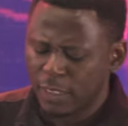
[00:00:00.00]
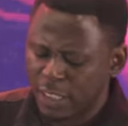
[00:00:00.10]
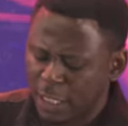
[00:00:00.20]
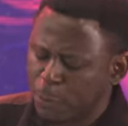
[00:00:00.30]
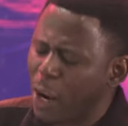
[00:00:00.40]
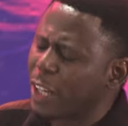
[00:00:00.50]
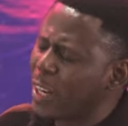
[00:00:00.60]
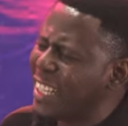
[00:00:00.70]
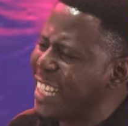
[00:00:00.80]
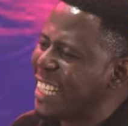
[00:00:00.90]
scripture
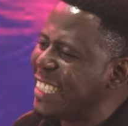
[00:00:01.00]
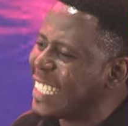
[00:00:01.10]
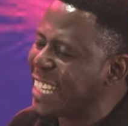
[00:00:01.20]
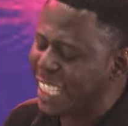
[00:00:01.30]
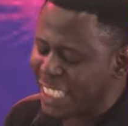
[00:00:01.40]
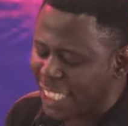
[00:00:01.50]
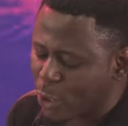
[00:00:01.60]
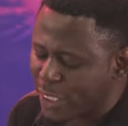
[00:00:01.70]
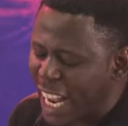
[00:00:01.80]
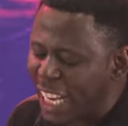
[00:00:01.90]
actually indicate that
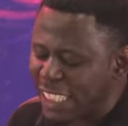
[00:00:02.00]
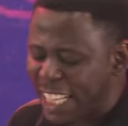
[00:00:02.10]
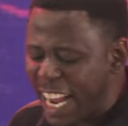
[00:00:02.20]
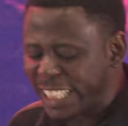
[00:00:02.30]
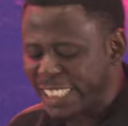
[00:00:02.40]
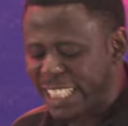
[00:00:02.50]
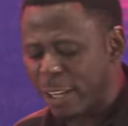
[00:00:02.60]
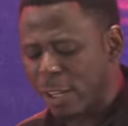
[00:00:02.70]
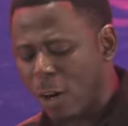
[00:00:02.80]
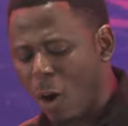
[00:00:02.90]
such
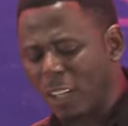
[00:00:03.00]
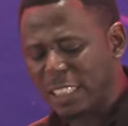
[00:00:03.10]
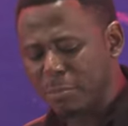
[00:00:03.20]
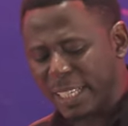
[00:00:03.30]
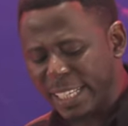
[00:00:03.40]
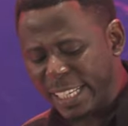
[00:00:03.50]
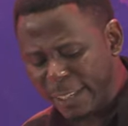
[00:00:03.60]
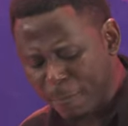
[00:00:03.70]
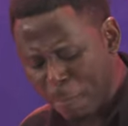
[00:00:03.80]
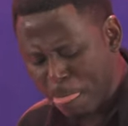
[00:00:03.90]
anxiety
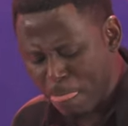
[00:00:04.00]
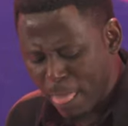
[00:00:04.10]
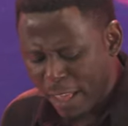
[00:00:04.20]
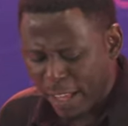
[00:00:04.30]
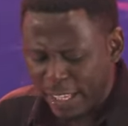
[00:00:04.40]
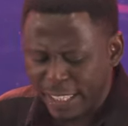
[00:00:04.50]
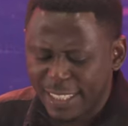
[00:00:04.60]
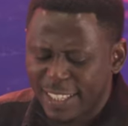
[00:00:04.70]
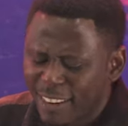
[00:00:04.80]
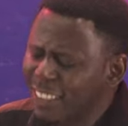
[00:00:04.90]
ultimately
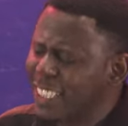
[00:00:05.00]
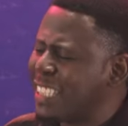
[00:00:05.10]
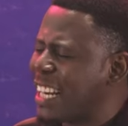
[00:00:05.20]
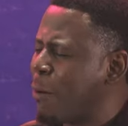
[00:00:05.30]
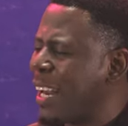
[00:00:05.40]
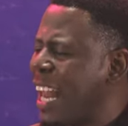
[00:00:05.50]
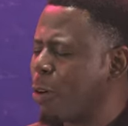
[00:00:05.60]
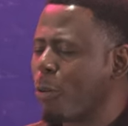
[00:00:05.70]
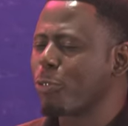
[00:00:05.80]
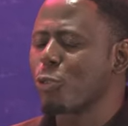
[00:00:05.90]
is grounded in our
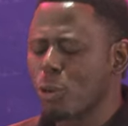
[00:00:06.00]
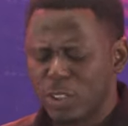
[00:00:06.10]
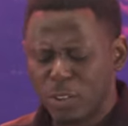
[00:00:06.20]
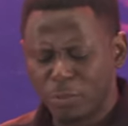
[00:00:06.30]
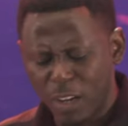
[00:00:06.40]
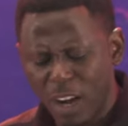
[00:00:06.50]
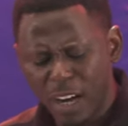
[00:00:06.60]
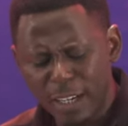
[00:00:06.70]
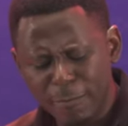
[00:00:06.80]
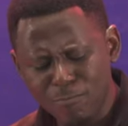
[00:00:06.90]
lack of trust of
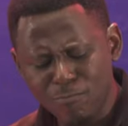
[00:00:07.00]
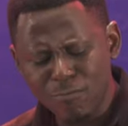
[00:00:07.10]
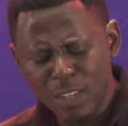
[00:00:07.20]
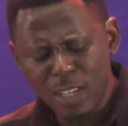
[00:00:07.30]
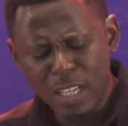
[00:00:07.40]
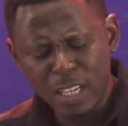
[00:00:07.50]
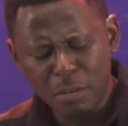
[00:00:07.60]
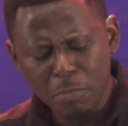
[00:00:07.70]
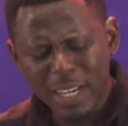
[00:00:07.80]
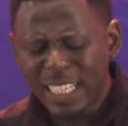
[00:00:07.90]
God.
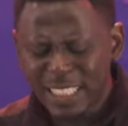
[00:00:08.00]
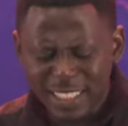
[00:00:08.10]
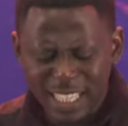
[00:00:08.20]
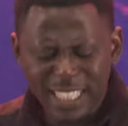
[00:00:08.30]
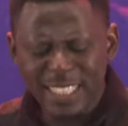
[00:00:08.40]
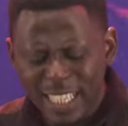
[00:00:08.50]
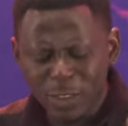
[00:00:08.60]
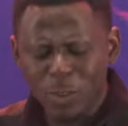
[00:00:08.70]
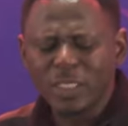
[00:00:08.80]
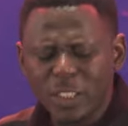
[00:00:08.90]
But let's let's
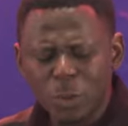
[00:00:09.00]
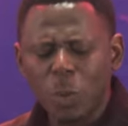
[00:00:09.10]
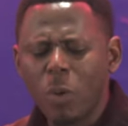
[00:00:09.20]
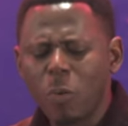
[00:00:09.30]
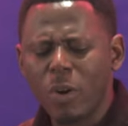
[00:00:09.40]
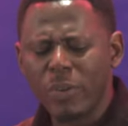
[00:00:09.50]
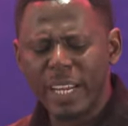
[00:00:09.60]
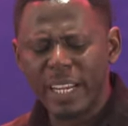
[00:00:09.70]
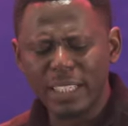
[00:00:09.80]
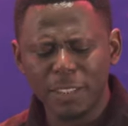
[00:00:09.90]
let's continue with what
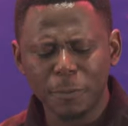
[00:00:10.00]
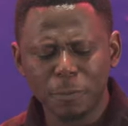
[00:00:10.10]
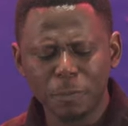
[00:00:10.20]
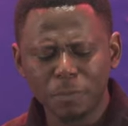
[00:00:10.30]
worry is.